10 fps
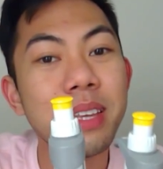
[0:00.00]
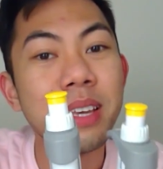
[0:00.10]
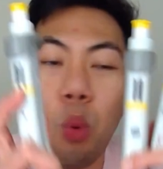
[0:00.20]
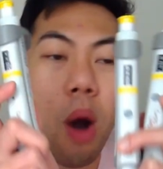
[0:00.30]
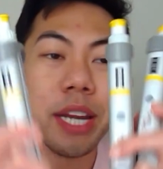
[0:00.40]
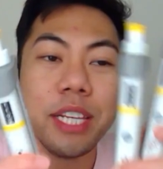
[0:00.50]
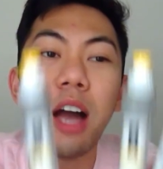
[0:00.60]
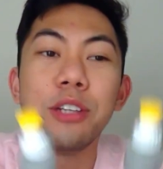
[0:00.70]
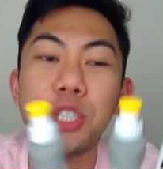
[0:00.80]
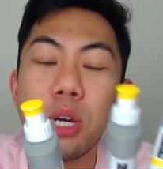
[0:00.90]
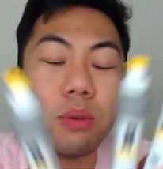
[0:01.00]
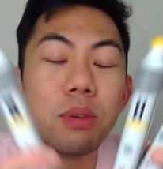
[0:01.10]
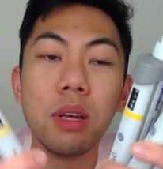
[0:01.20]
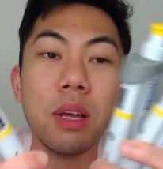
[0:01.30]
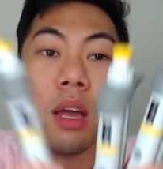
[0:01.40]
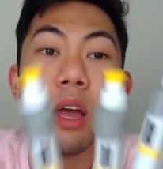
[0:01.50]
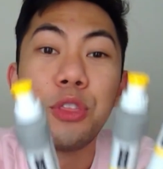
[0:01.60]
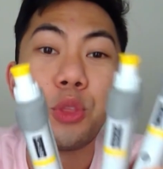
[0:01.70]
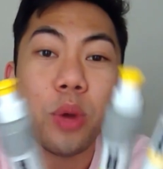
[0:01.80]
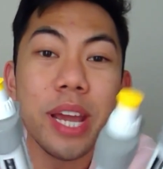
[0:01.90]
Why do y'all choose
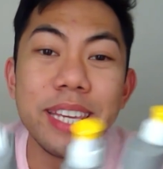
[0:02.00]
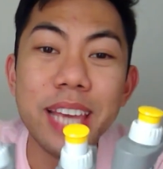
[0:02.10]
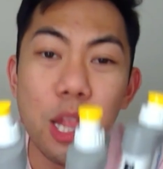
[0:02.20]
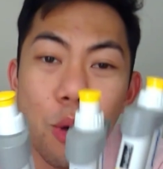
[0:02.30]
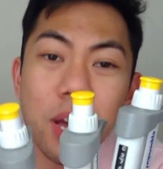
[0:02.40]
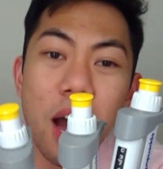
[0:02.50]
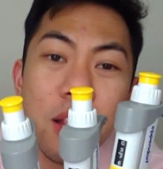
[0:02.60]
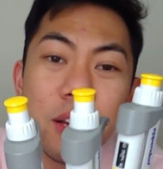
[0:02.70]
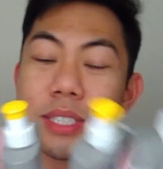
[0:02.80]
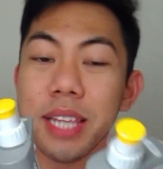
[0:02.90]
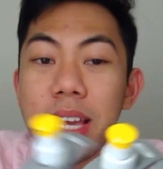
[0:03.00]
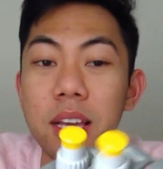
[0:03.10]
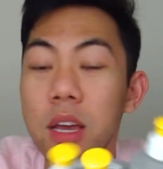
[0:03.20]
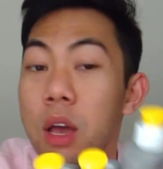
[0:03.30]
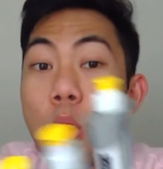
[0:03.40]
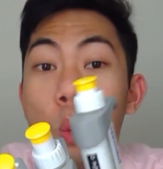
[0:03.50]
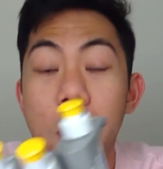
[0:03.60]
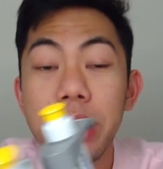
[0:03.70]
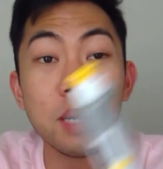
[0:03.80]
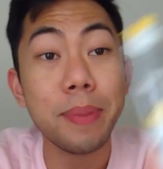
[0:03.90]
three yellow colors? Like,
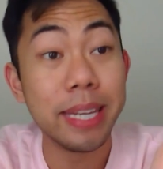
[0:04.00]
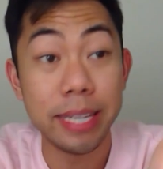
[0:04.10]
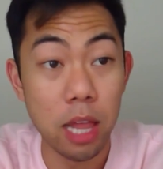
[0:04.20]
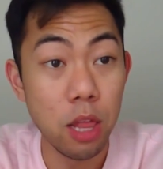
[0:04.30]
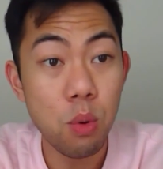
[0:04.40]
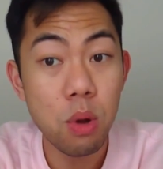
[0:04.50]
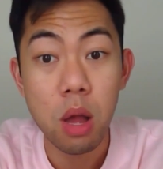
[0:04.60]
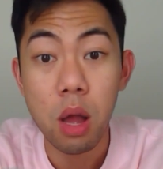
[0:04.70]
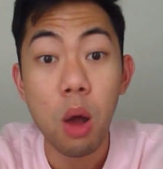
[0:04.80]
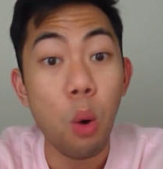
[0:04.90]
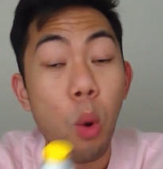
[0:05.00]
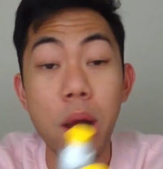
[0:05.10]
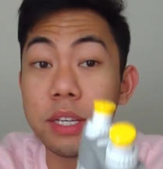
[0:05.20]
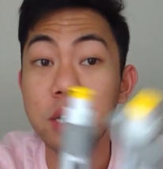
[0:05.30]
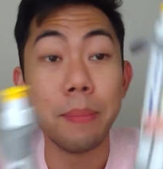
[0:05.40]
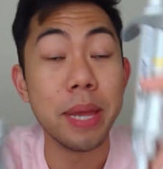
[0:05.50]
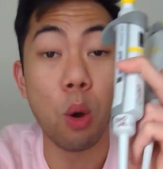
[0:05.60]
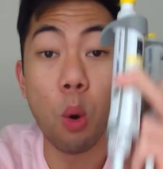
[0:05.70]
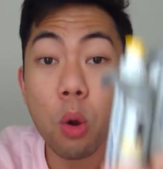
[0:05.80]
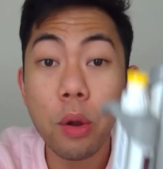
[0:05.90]
one could have been yellow, one could have been
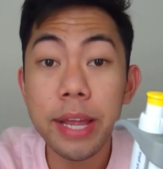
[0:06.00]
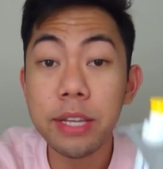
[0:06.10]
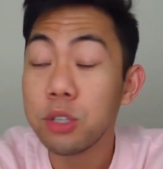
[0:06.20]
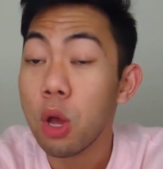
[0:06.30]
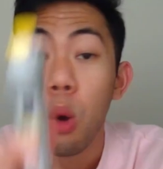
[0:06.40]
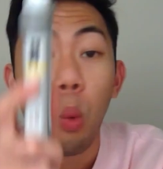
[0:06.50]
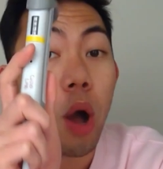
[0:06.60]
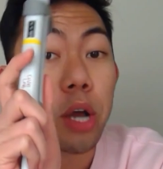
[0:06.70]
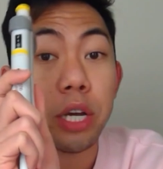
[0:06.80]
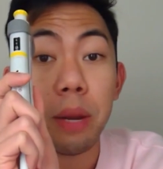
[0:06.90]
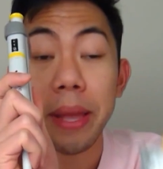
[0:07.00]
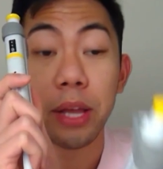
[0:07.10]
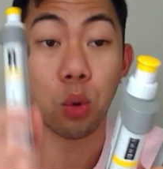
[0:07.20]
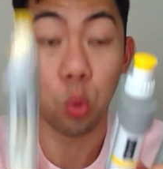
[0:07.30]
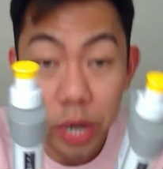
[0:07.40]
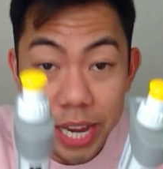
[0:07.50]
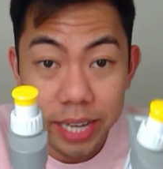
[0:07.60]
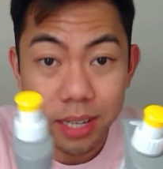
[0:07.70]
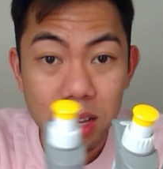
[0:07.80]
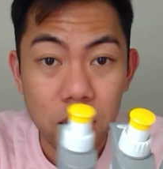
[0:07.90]
orange, one could have been
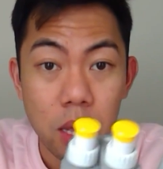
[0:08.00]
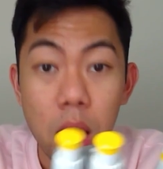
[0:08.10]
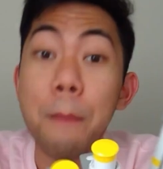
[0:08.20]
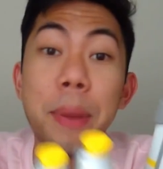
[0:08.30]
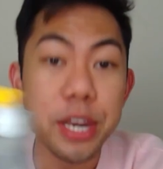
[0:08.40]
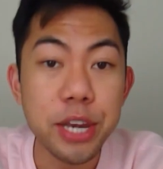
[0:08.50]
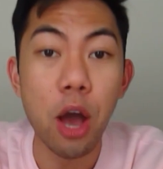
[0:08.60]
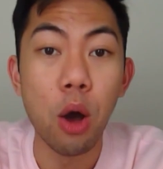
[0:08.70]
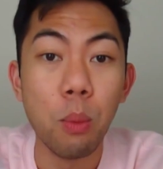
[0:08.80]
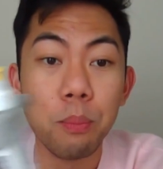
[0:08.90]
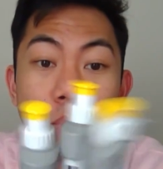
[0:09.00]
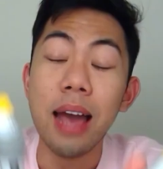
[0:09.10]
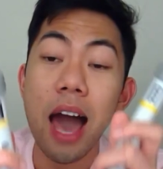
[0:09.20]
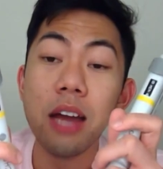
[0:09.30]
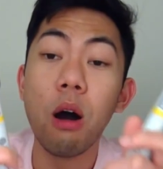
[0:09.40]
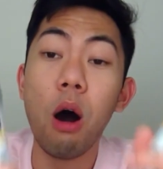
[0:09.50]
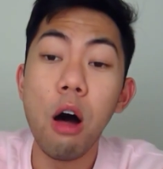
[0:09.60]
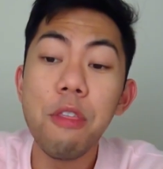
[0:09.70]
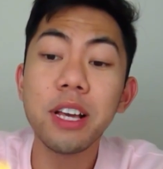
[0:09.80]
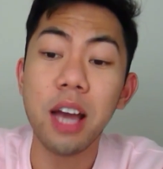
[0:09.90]
green. But no, out of
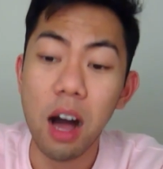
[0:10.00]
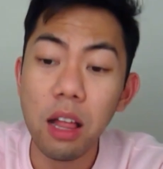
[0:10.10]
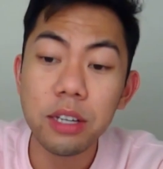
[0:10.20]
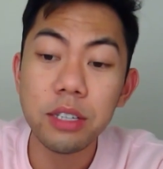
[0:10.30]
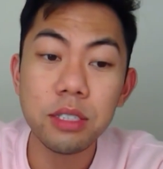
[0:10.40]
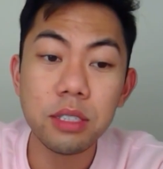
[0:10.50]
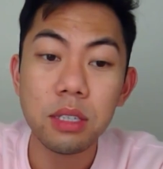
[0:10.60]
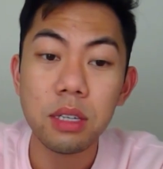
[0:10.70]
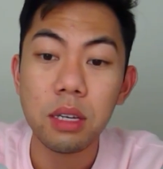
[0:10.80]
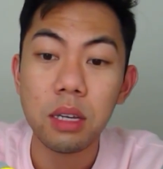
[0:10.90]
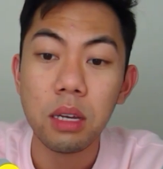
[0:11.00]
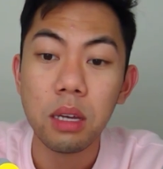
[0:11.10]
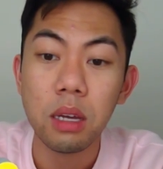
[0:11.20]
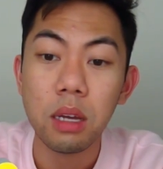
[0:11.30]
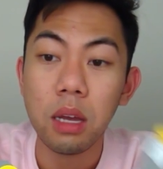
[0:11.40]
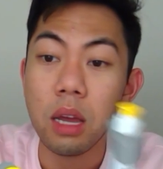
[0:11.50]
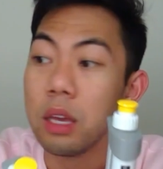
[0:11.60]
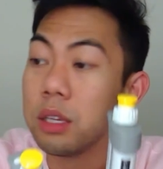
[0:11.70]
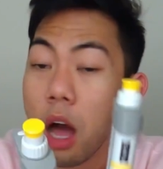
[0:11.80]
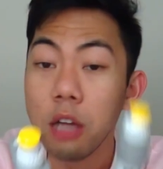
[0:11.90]
all the colors,
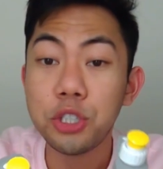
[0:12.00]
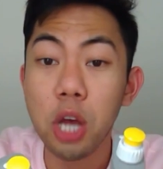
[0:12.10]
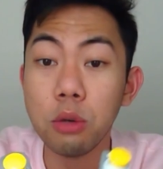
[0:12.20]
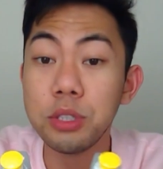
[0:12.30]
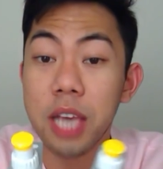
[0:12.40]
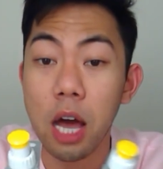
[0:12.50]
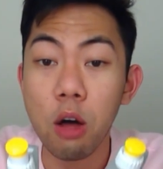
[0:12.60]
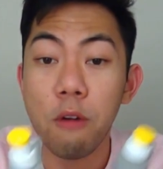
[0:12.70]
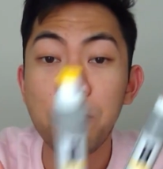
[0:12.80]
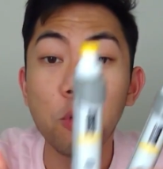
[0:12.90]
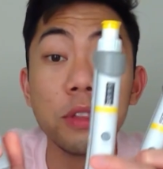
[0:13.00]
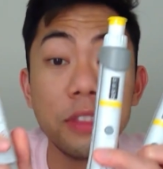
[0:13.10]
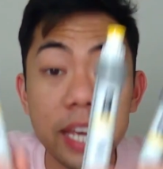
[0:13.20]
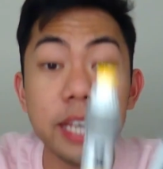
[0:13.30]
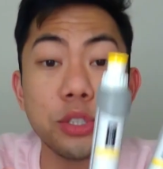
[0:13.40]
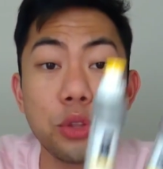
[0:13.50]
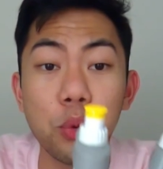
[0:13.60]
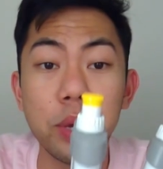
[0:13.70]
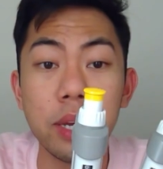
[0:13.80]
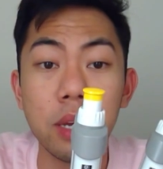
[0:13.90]
y'all chose yellow for these
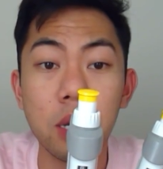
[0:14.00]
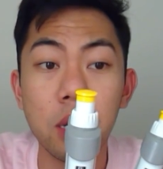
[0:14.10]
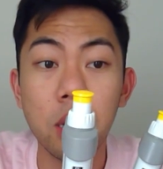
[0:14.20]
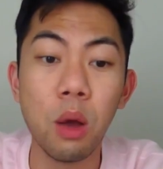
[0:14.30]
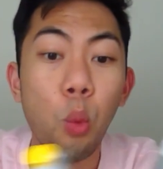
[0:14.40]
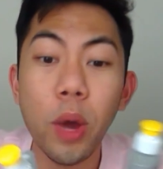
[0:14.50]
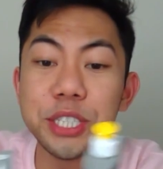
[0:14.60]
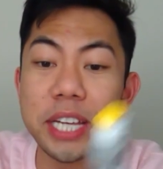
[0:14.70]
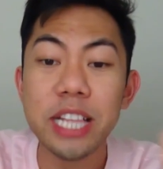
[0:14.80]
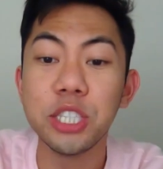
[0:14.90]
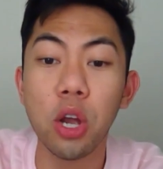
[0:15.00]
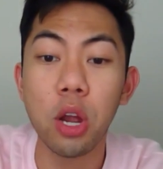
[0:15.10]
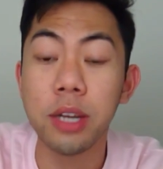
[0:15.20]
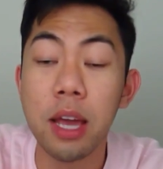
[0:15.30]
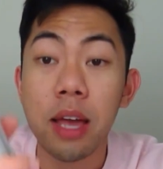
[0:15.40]
three. Which intern